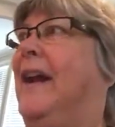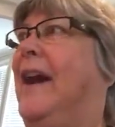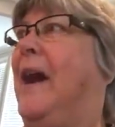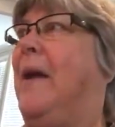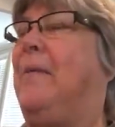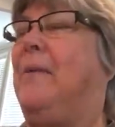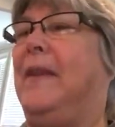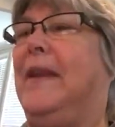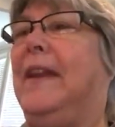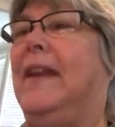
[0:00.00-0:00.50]

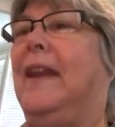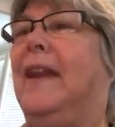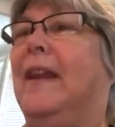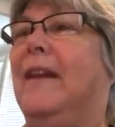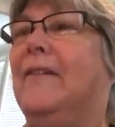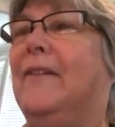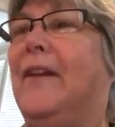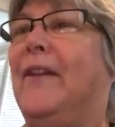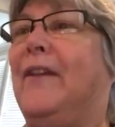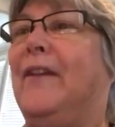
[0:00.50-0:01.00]
I'm thinking
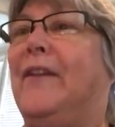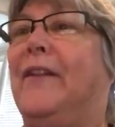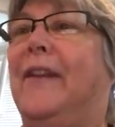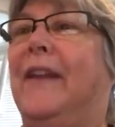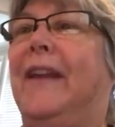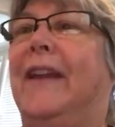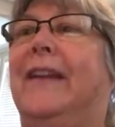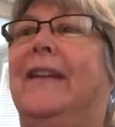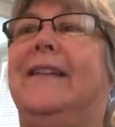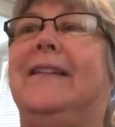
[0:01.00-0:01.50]
of other
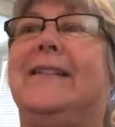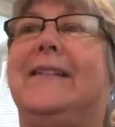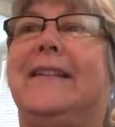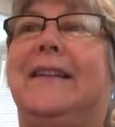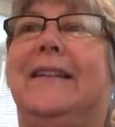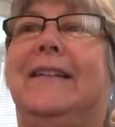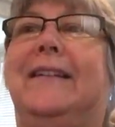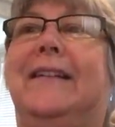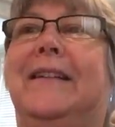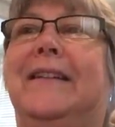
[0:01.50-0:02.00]
things,
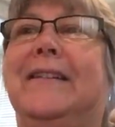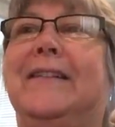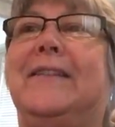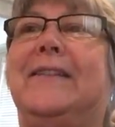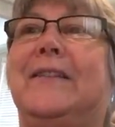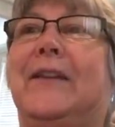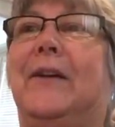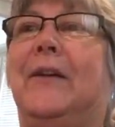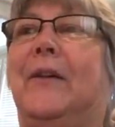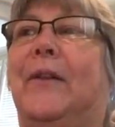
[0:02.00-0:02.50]
and
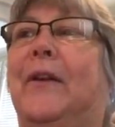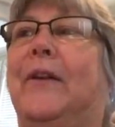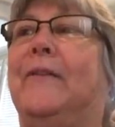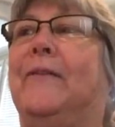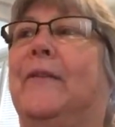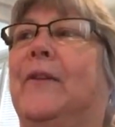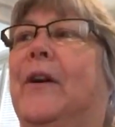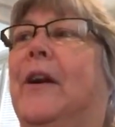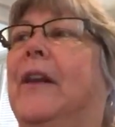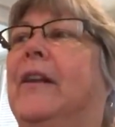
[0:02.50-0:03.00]
so
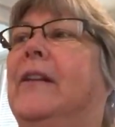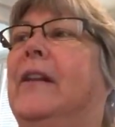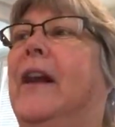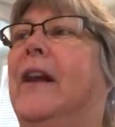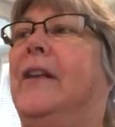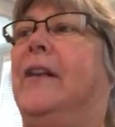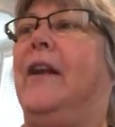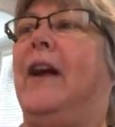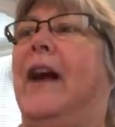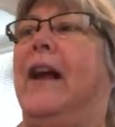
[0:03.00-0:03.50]
therefore I,
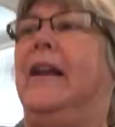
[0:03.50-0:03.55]
I,